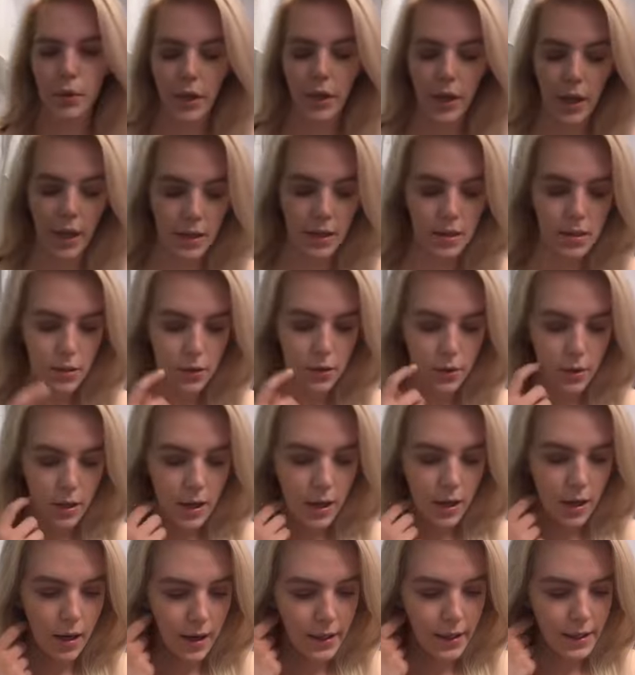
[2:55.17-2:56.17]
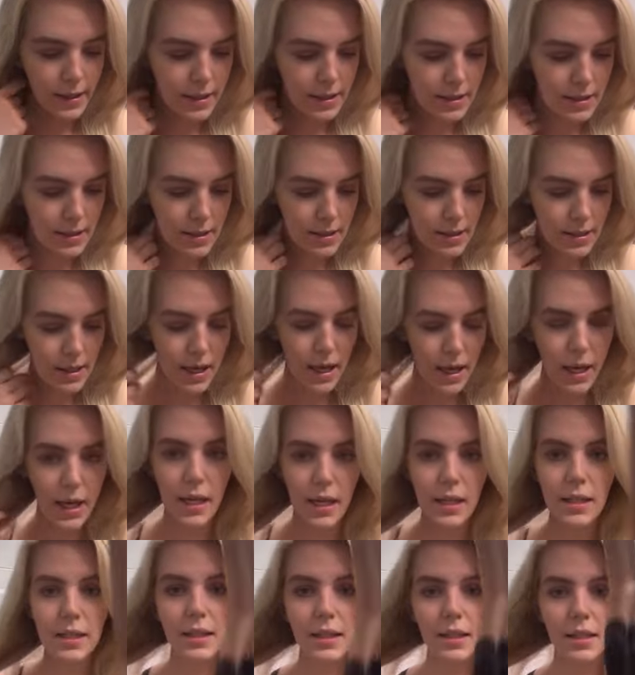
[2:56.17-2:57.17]
Putting it to the highest
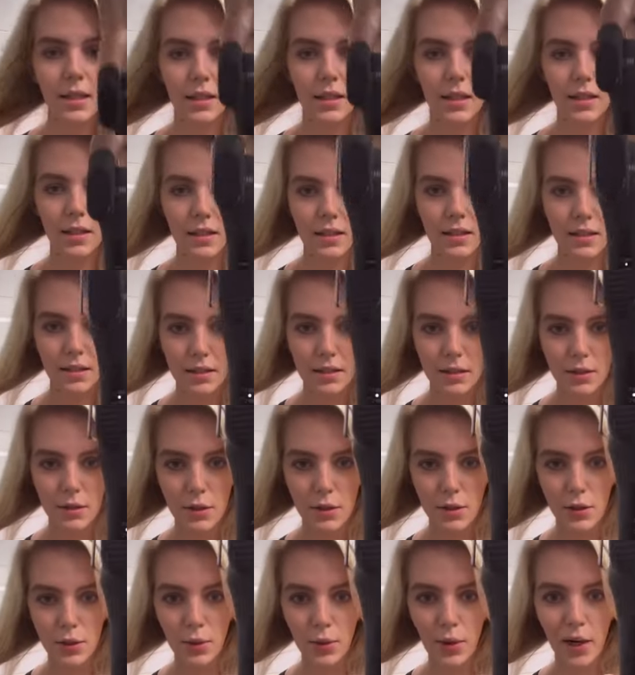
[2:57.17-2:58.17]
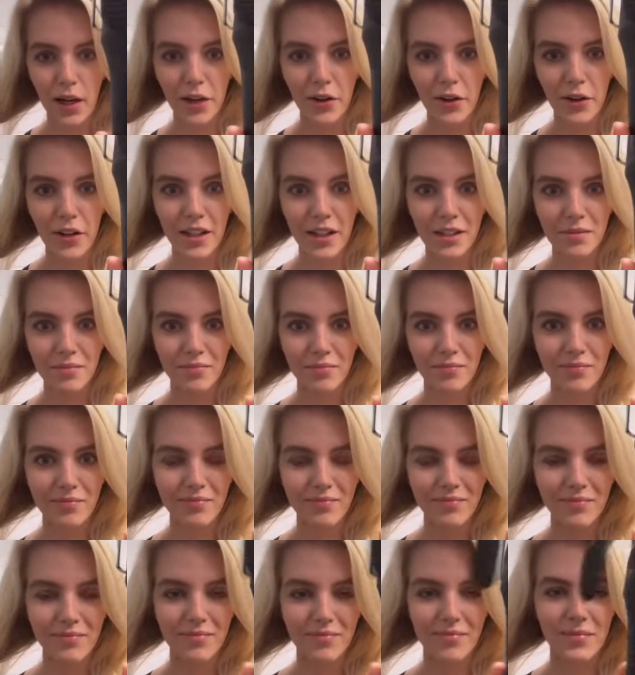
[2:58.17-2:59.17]
setting, 200
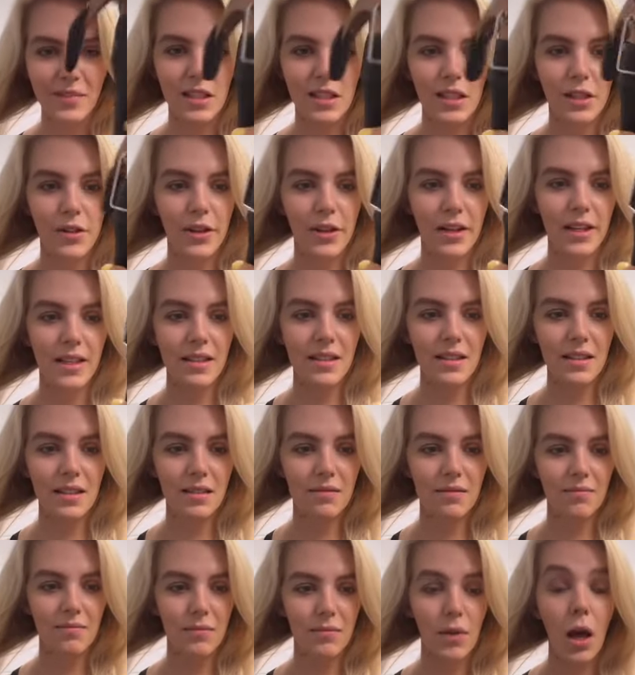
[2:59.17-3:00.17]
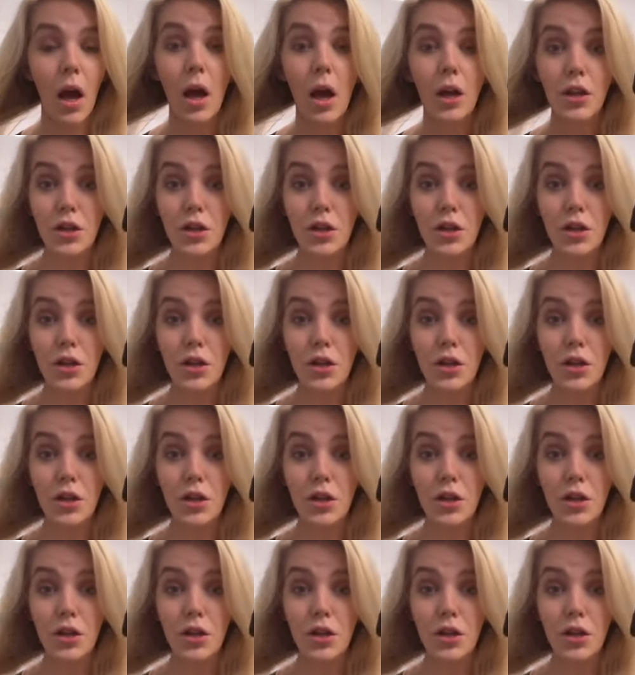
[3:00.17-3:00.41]
degrees,